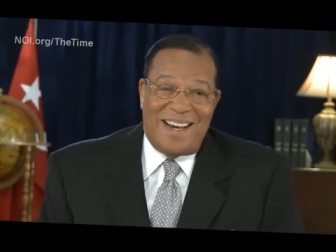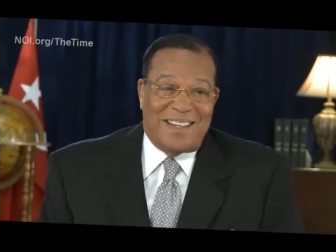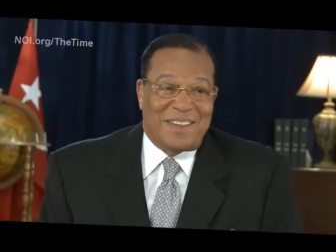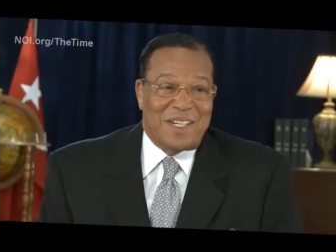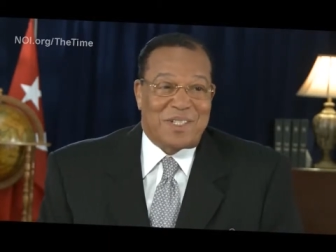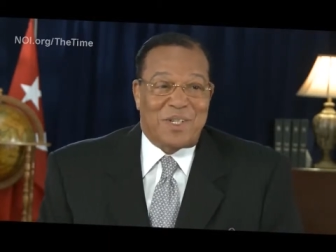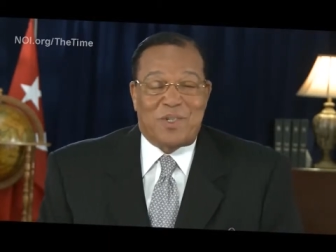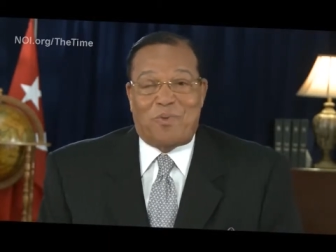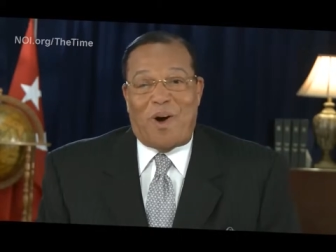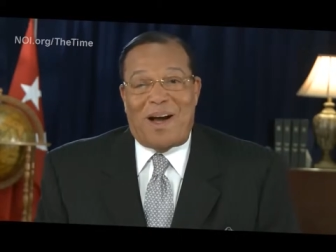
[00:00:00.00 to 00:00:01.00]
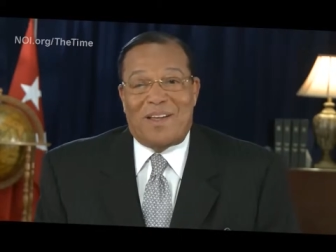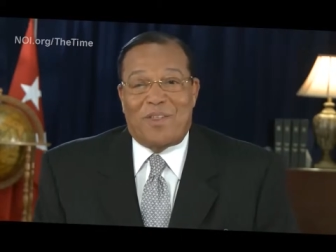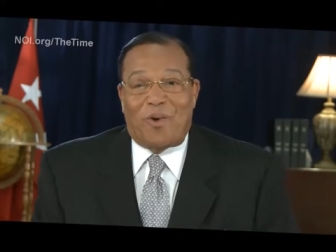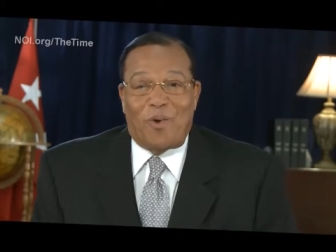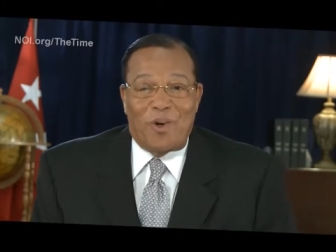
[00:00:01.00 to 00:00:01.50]
And this is
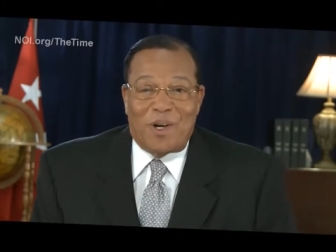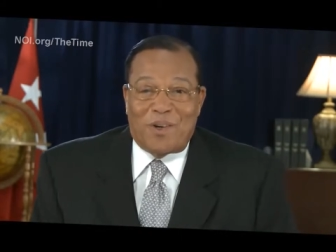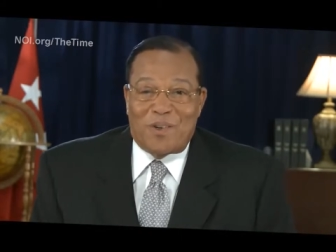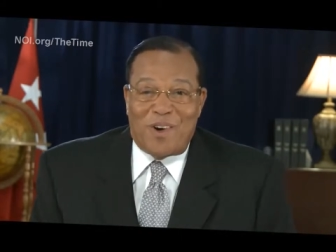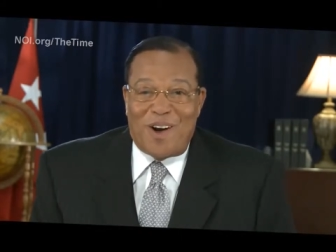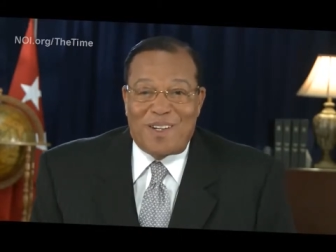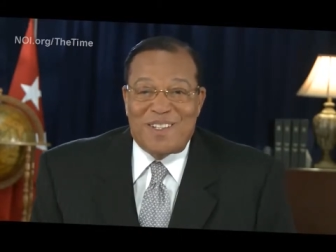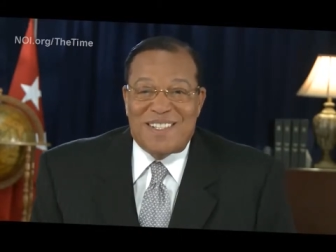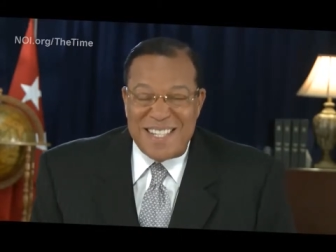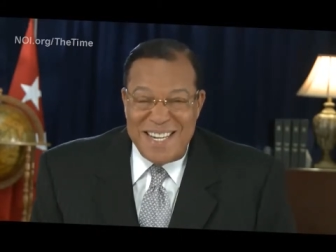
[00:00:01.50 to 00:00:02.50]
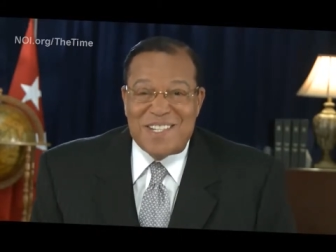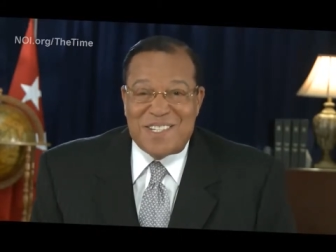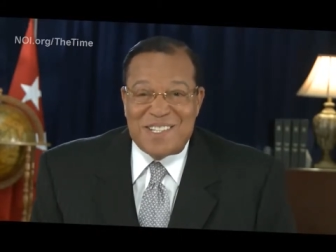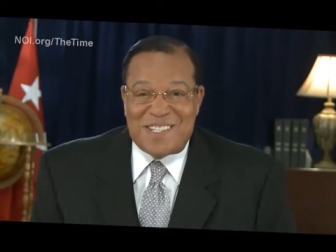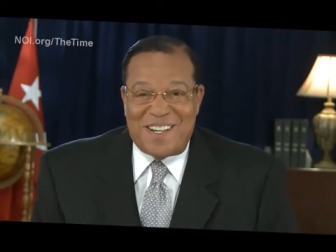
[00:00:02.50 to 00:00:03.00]
why the Holy Quran
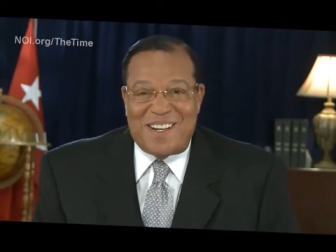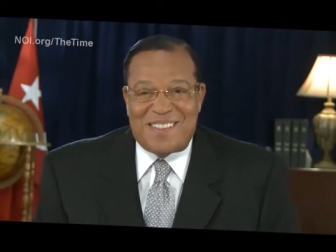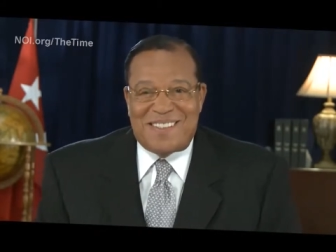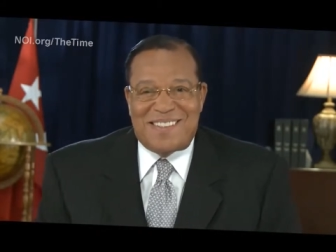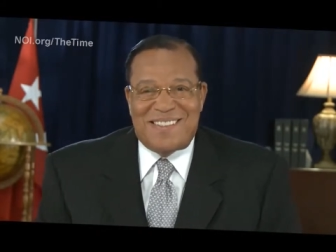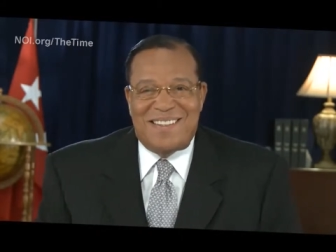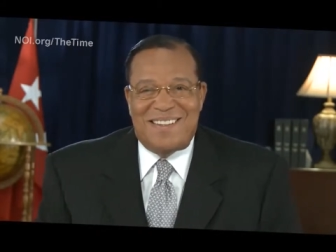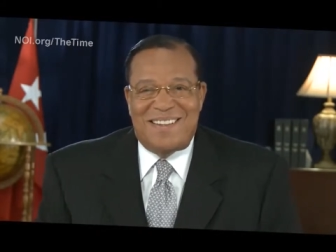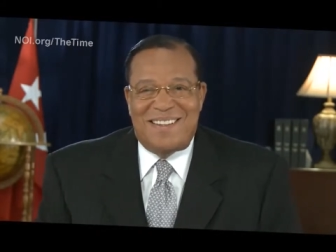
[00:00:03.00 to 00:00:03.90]
teaches us